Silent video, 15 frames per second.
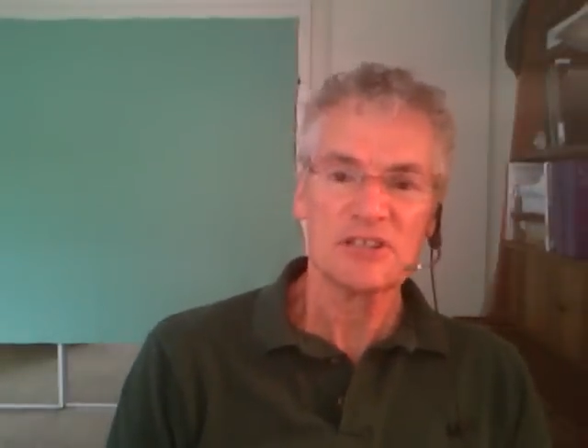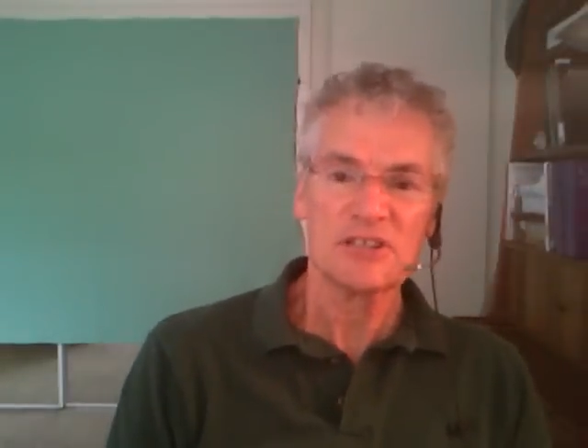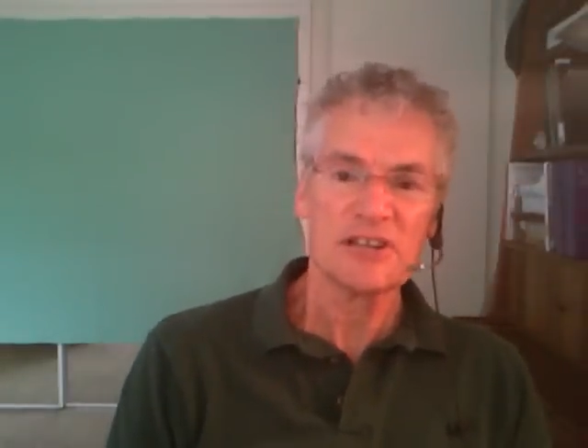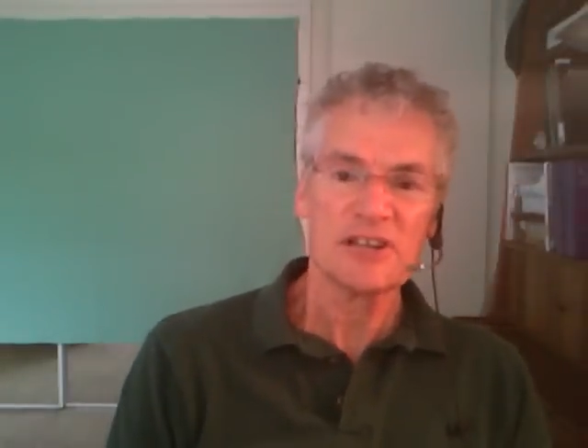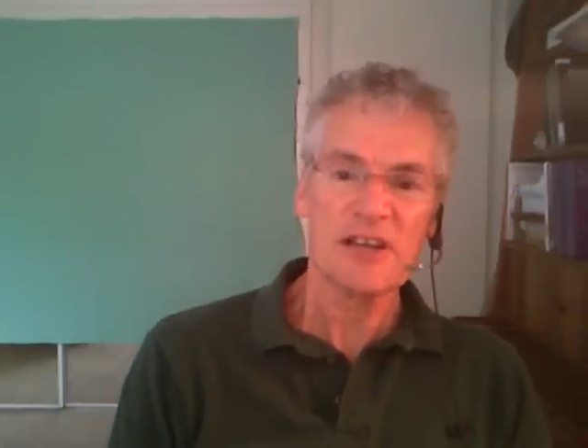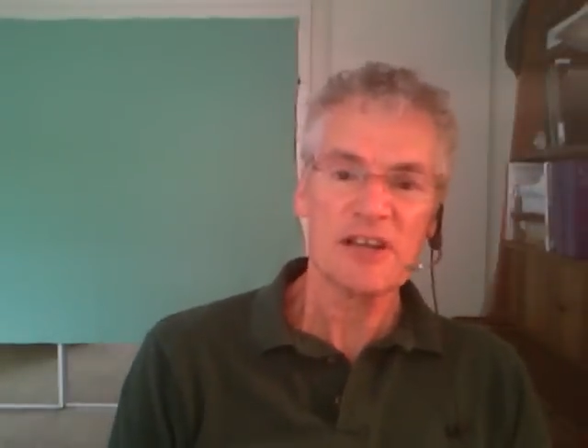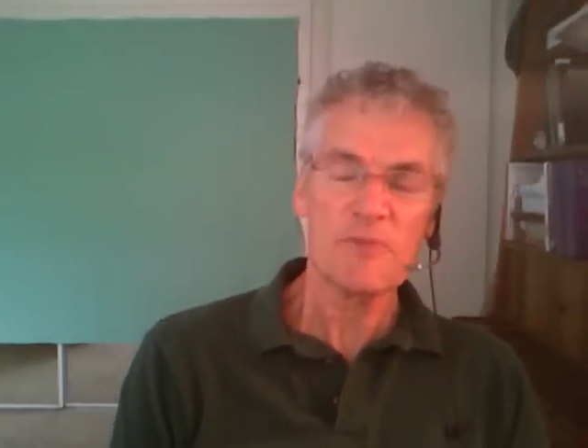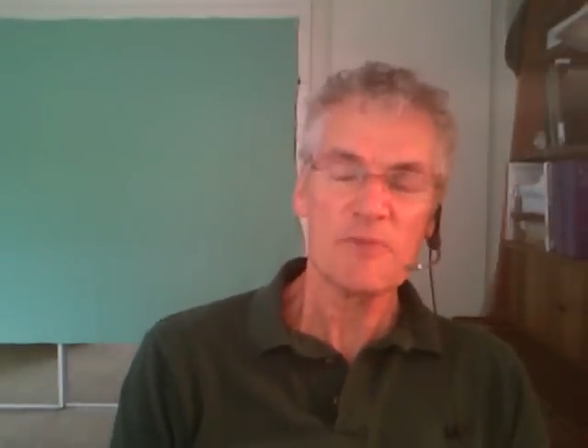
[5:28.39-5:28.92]
a
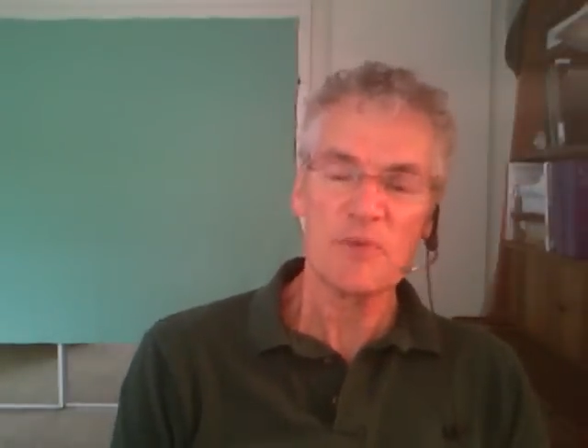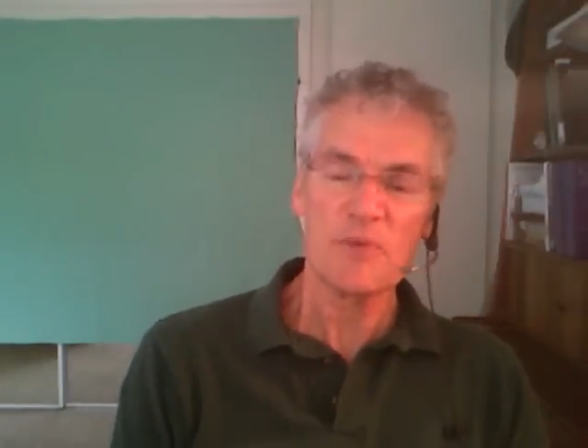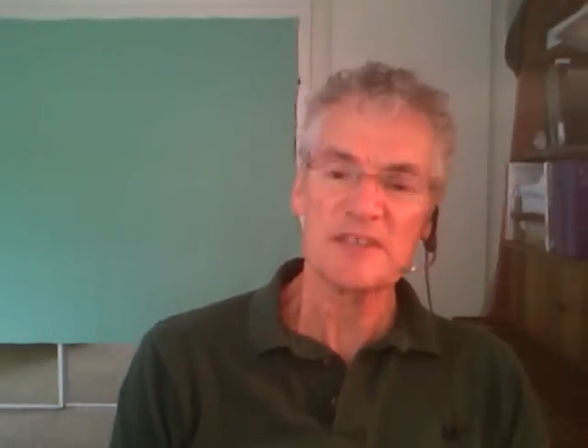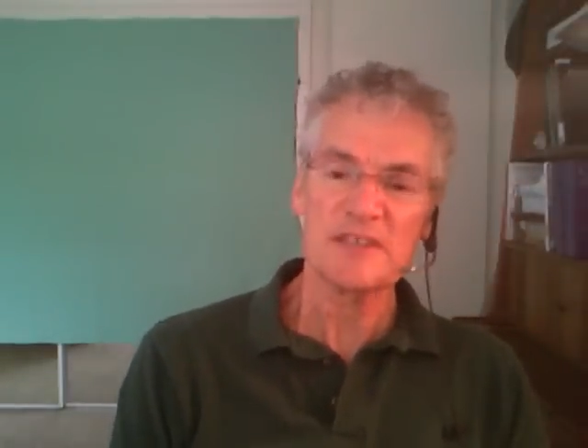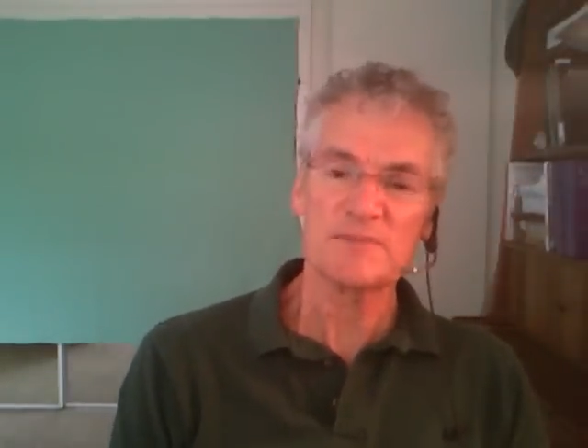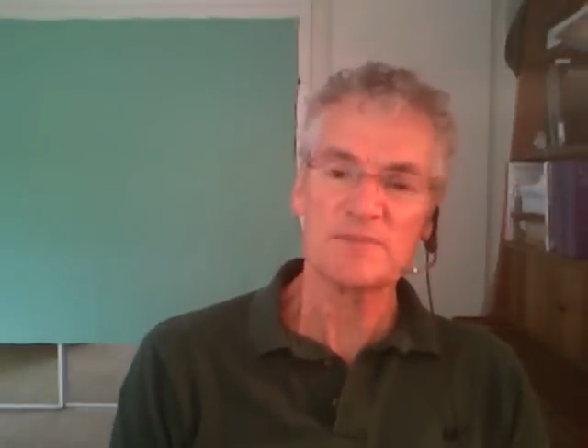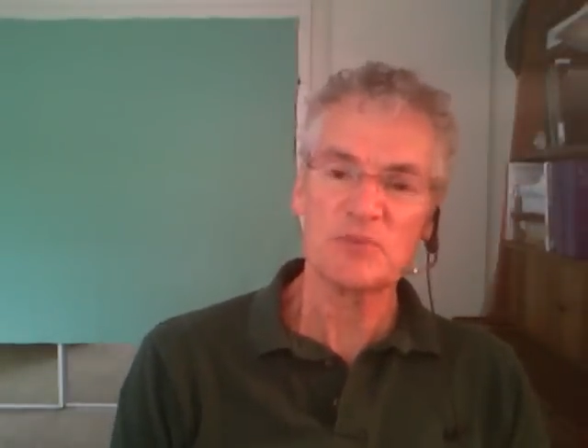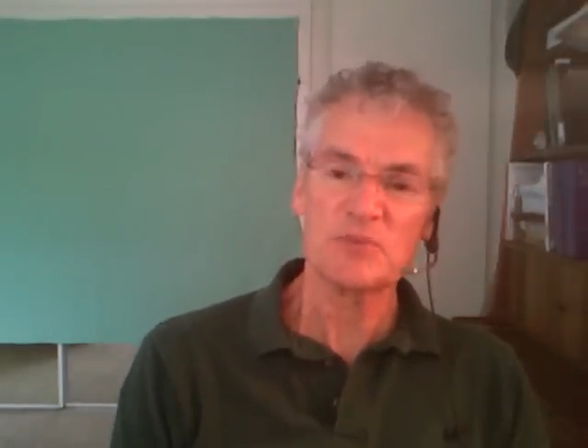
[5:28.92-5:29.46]
couple
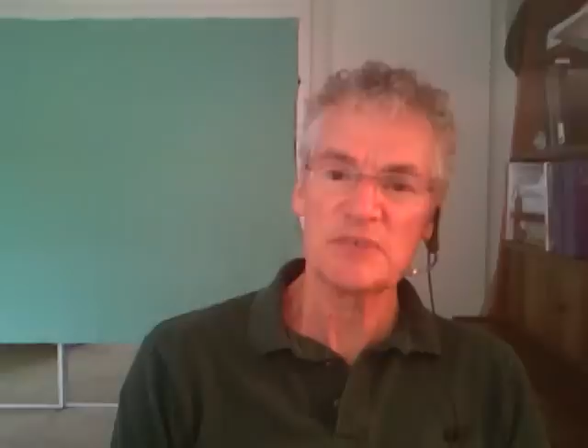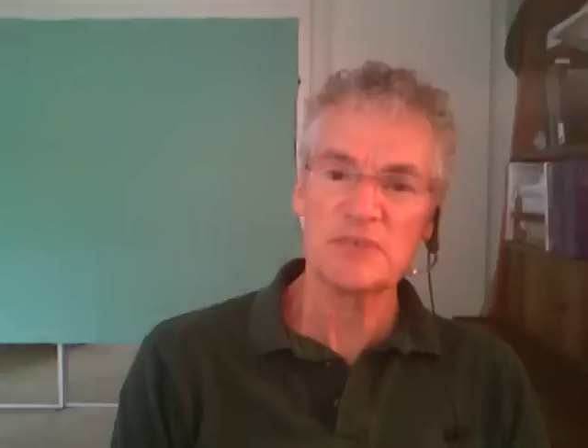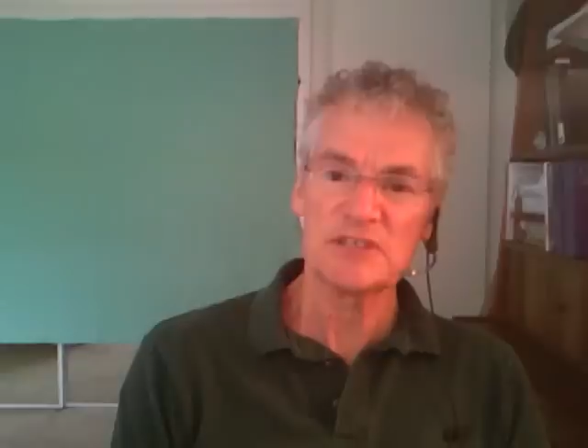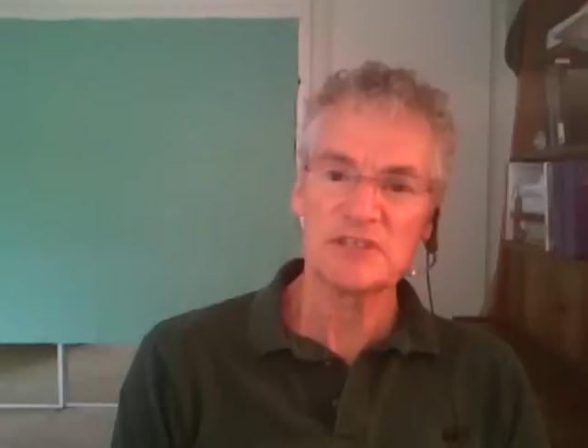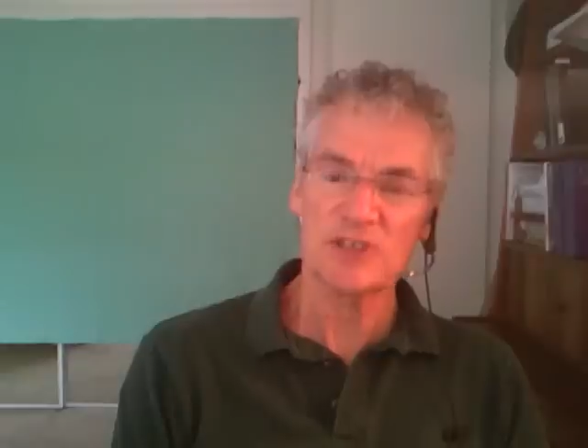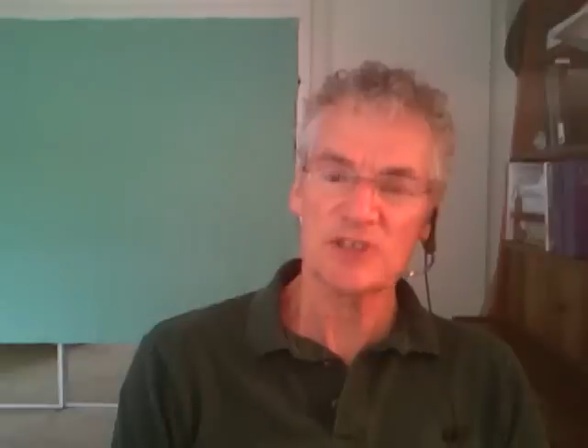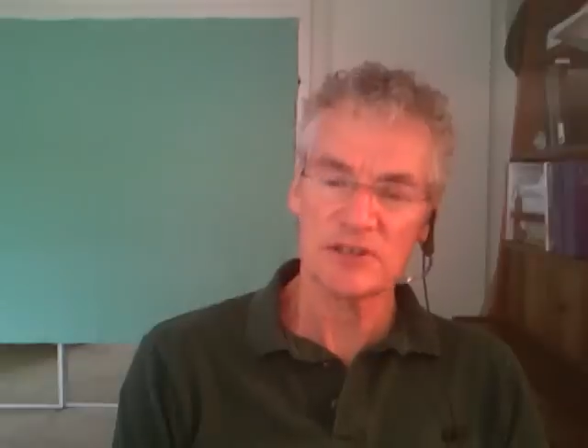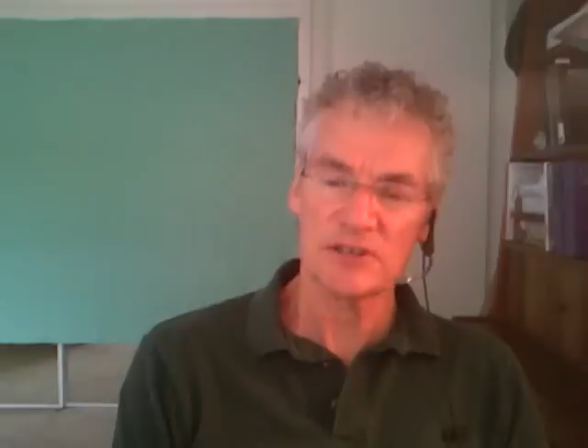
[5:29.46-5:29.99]
weeks between
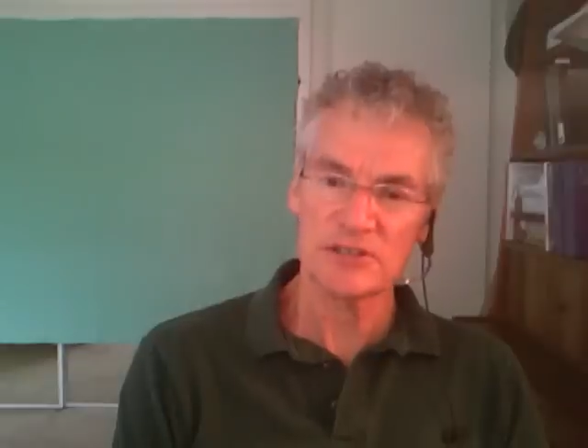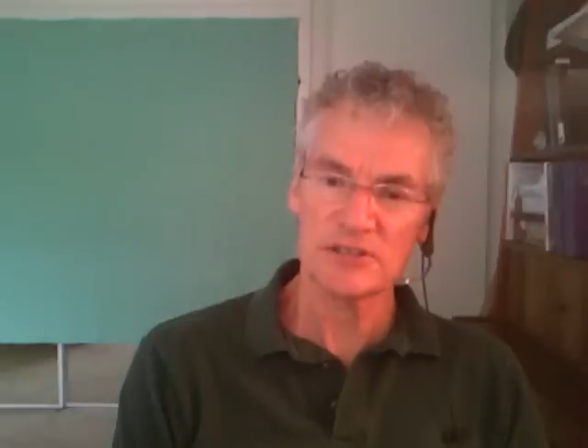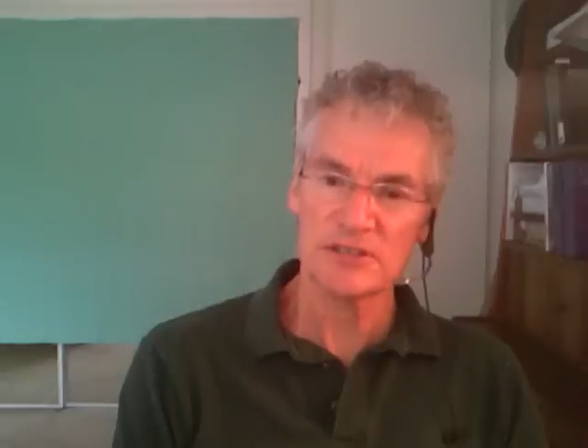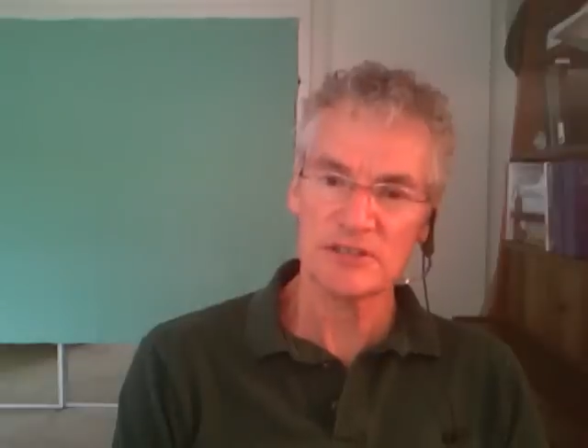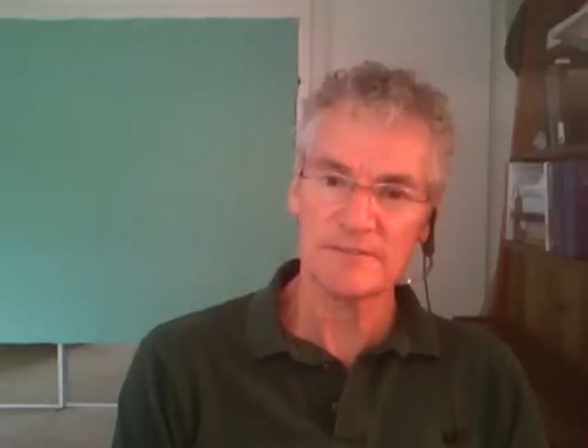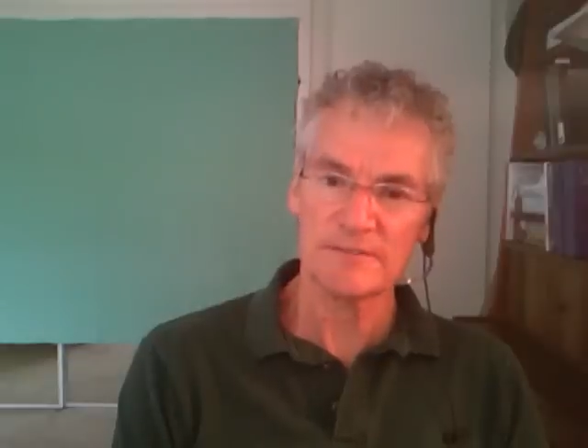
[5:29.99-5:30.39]
charges,